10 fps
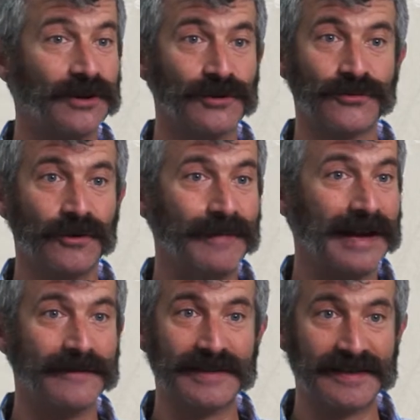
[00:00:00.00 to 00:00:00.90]
cultural
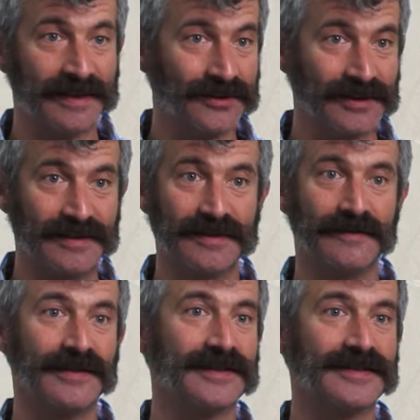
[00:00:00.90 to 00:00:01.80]
manifestations
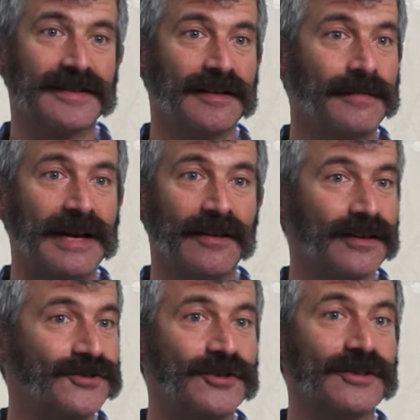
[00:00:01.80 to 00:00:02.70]
of this uh,
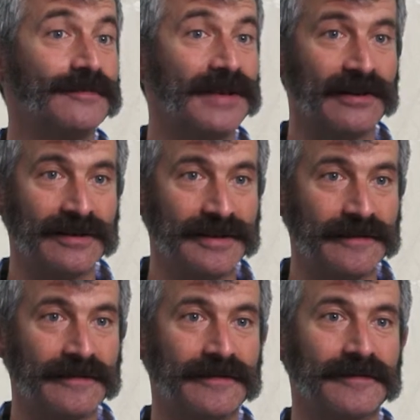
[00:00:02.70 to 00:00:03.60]
biological imperative.